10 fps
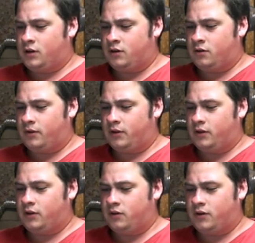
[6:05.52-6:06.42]
I don't really
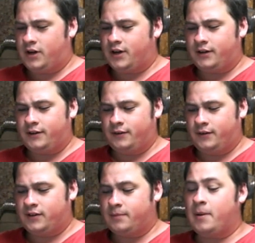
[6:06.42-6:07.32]
know. Uh,
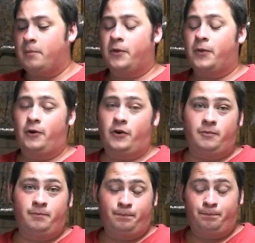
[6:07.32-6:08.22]
September
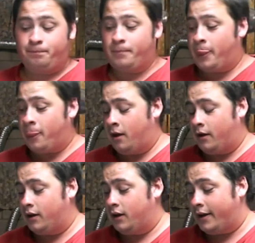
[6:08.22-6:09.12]
third,
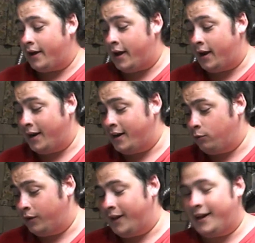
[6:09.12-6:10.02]
and I
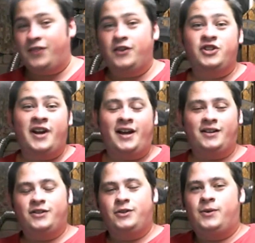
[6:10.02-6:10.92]
didn't really get the
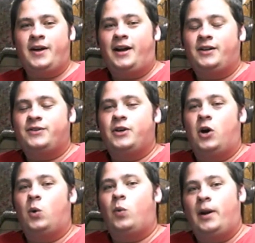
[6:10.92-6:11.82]
chance to do that.
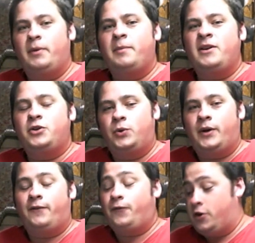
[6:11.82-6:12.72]
So what I'm going to be
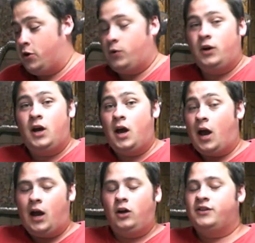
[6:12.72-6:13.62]
doing for you,
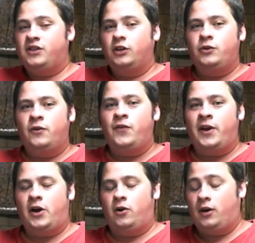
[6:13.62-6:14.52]
I'll still do the
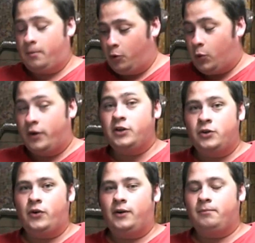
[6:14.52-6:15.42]
video. I'm going to
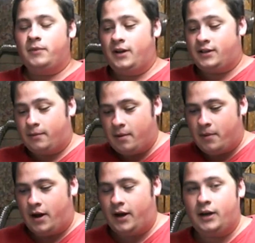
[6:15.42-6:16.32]
do it. It's on my
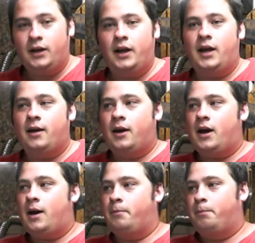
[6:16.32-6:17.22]
mind.
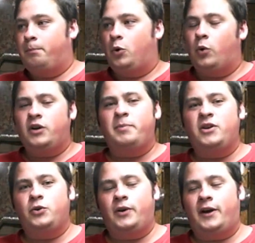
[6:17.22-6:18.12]
I'm going to
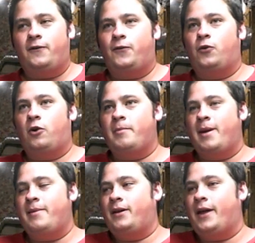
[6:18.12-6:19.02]
be doing it for
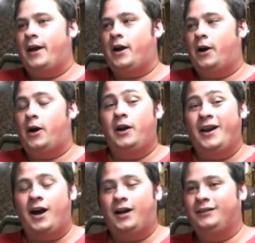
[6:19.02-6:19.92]
maybe like a, a,
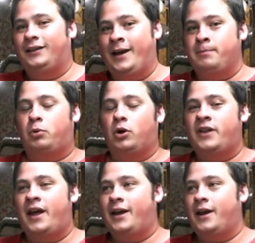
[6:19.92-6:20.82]
a late
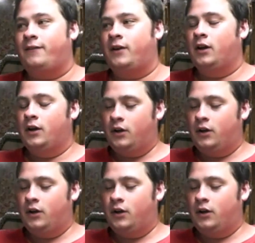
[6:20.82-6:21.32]
birthday gift.